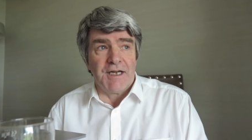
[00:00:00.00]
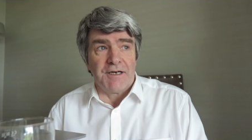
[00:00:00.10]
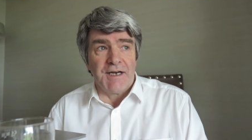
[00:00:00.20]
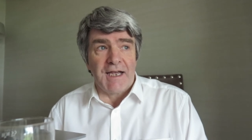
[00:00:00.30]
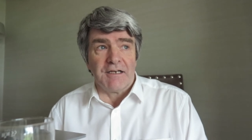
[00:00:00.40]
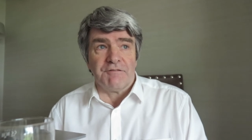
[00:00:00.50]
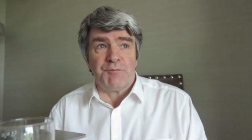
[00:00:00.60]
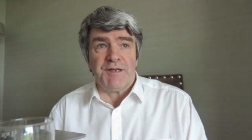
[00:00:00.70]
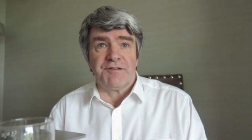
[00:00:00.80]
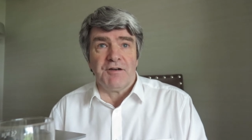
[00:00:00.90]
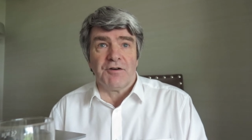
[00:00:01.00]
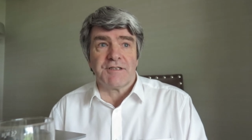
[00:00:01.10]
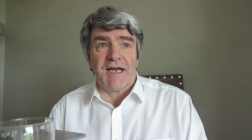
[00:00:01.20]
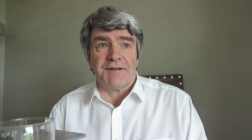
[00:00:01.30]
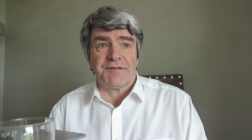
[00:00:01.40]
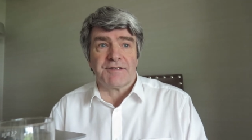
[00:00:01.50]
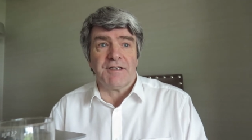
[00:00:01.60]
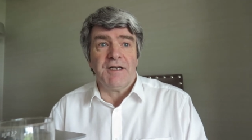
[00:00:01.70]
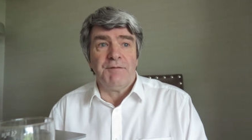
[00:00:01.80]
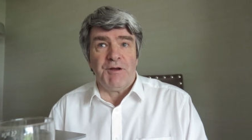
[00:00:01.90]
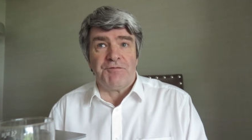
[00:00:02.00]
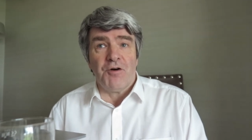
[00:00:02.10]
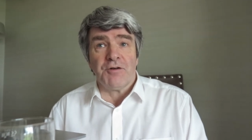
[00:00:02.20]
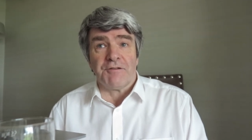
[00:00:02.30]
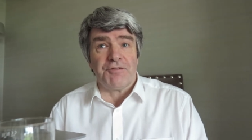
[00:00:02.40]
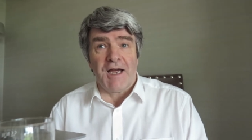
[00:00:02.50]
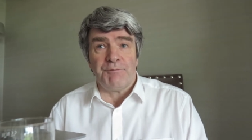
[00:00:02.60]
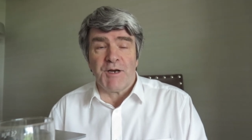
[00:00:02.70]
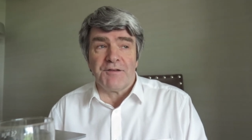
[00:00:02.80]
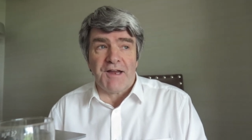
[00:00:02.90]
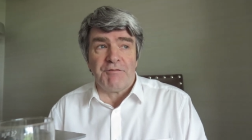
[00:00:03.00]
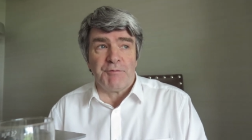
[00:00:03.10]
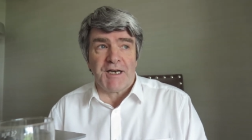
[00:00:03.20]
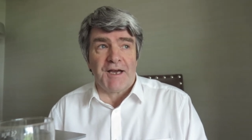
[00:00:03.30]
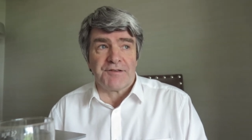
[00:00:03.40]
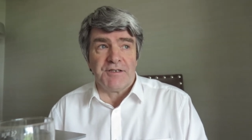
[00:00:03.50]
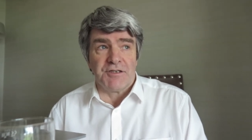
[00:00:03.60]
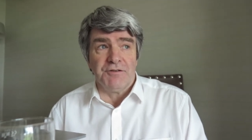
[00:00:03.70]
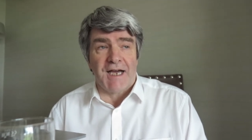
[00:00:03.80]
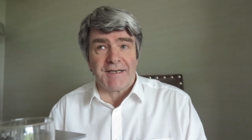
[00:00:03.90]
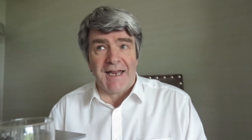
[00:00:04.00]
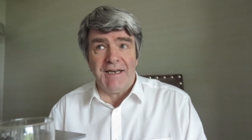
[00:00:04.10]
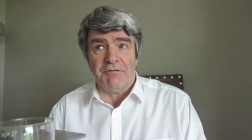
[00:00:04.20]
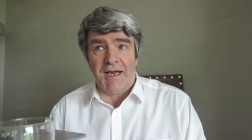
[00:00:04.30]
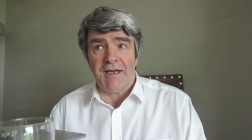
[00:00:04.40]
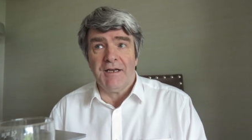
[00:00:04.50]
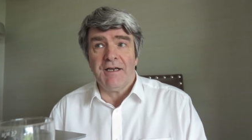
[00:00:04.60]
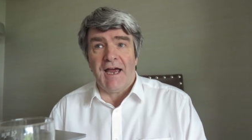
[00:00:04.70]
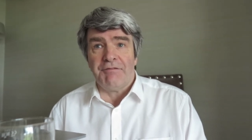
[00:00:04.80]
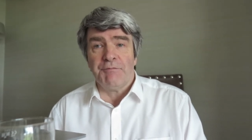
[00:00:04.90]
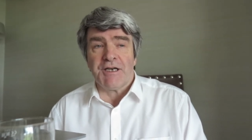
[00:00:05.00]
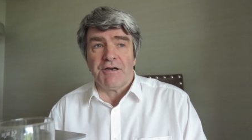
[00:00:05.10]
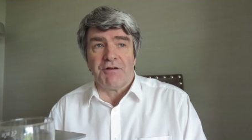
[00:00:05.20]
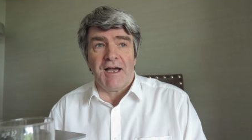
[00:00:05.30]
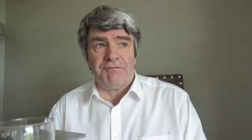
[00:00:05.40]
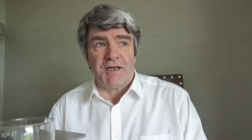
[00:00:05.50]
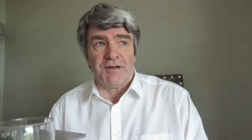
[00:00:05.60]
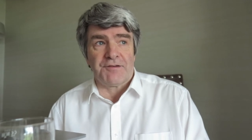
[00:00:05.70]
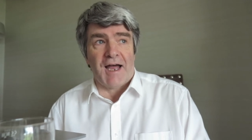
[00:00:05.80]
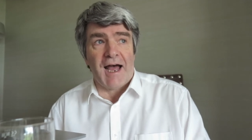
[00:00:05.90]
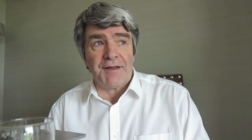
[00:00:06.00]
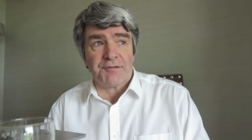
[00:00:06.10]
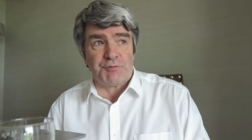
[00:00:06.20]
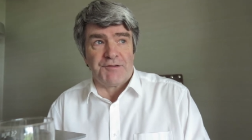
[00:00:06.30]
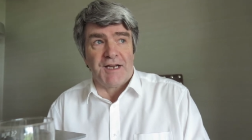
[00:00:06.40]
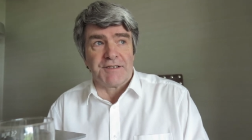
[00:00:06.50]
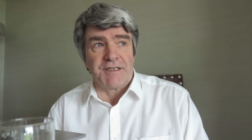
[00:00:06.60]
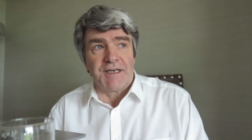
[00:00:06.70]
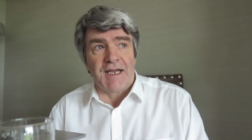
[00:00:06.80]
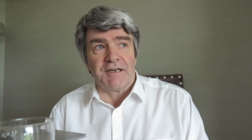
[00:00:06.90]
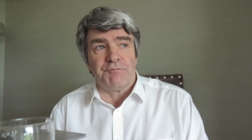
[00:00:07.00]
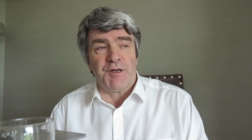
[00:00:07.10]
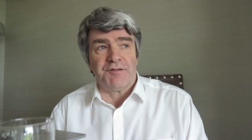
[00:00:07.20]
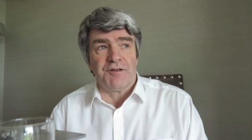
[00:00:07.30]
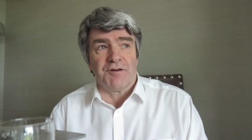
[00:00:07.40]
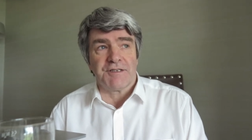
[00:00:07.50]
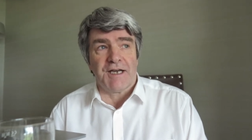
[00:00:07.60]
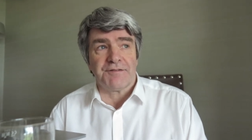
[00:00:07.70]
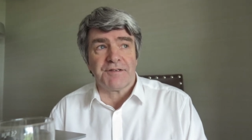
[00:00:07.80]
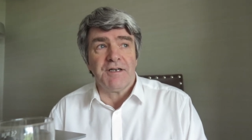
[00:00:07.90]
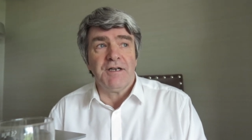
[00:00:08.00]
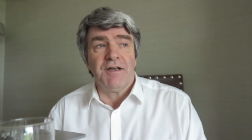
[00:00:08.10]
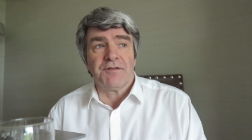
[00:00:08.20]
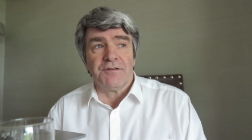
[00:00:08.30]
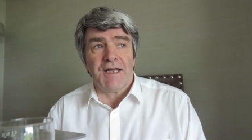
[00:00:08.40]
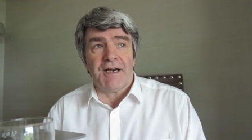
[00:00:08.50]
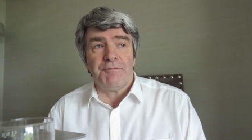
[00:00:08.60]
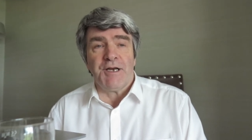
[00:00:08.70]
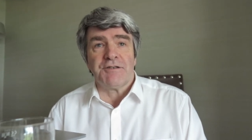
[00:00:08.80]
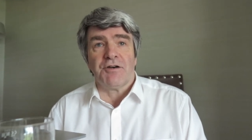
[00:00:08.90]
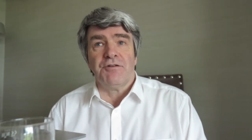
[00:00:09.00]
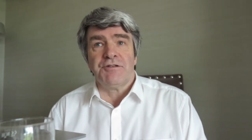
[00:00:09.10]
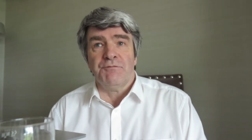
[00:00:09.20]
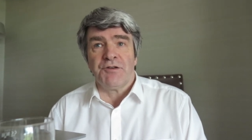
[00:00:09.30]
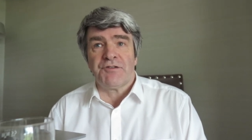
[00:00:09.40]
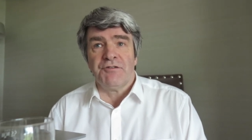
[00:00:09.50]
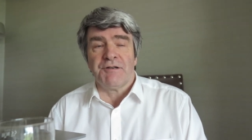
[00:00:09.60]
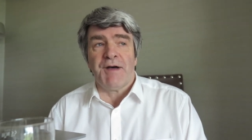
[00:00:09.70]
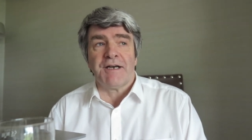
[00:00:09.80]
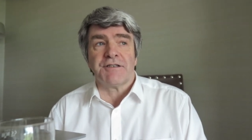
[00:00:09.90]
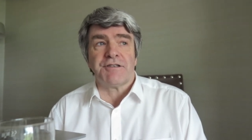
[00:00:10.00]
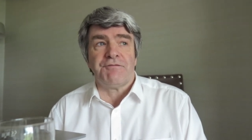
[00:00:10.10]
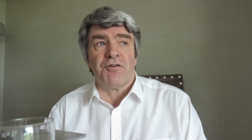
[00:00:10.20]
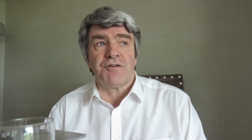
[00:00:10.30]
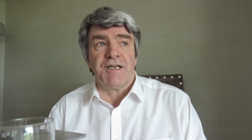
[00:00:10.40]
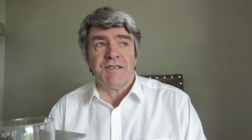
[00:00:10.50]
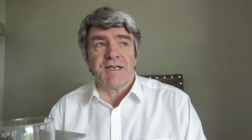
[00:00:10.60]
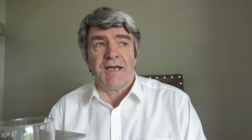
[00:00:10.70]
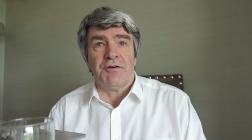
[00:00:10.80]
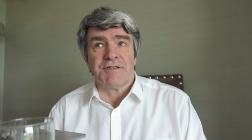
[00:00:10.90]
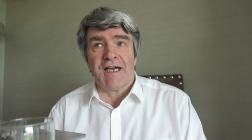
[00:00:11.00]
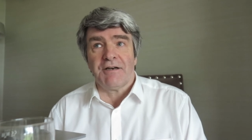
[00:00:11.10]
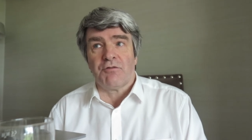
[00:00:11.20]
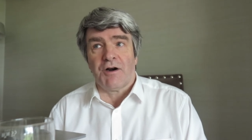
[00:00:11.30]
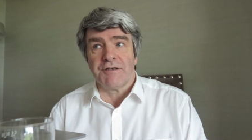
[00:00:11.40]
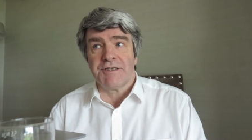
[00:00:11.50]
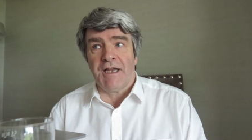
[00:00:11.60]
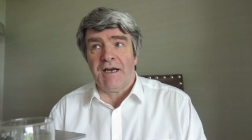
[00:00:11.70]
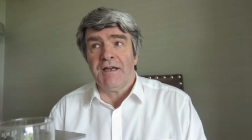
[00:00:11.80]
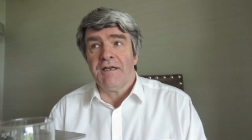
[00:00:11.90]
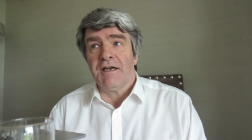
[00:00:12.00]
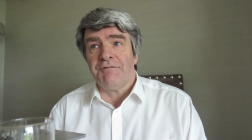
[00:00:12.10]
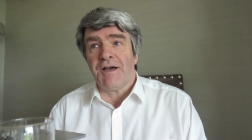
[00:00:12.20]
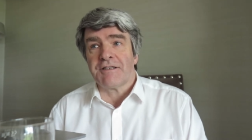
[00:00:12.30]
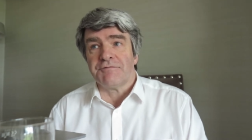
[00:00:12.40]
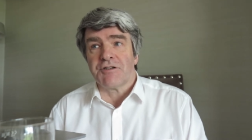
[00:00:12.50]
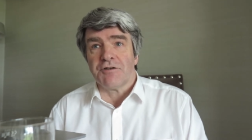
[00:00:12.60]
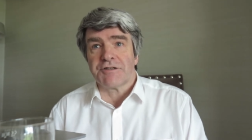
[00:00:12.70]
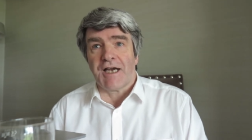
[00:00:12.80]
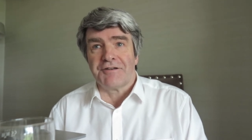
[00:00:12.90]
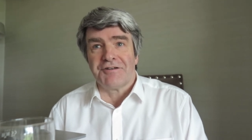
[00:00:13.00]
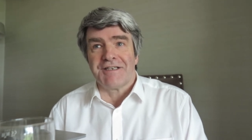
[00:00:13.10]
their negative PCR test before the flight because everybody has to do that anyway. Everybody arriving has has presented a negative PCR test. So they are being told you must do the mandatory 14 day hotel quarantine, effective Shawshank